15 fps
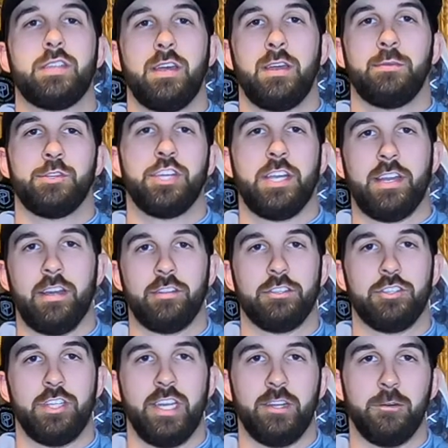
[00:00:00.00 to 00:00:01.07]
time checking out the
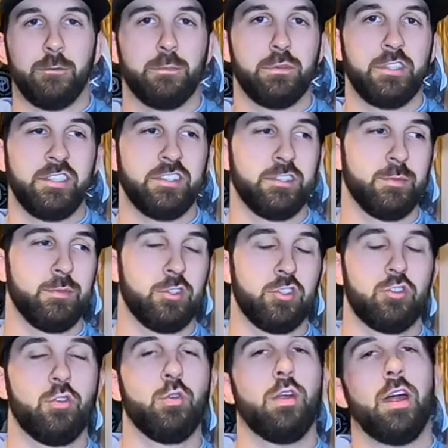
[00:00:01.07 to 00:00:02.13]
channel, please
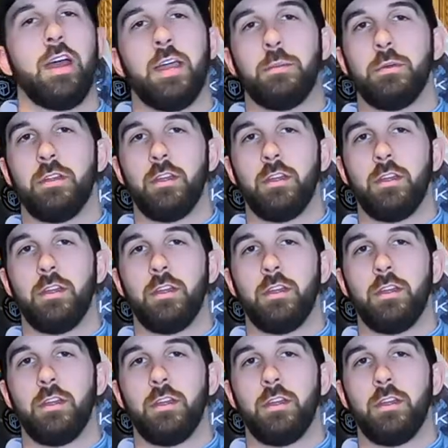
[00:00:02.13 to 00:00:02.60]
subscribe.